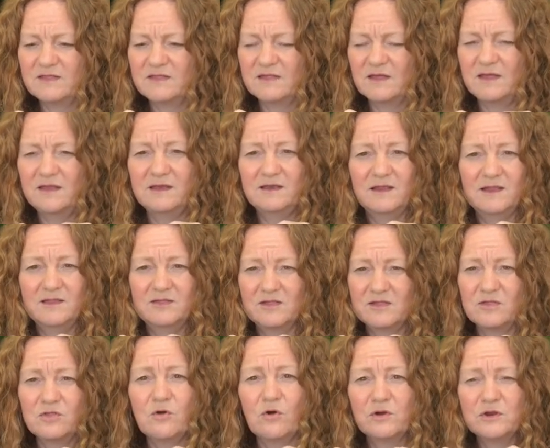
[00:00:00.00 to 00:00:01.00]

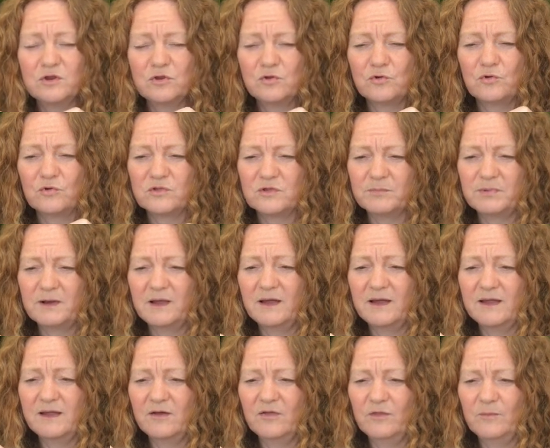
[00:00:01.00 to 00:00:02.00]
it's not in short
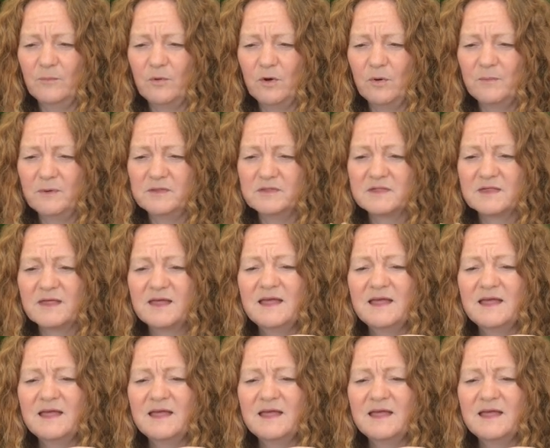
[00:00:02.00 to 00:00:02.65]
supply at the moment.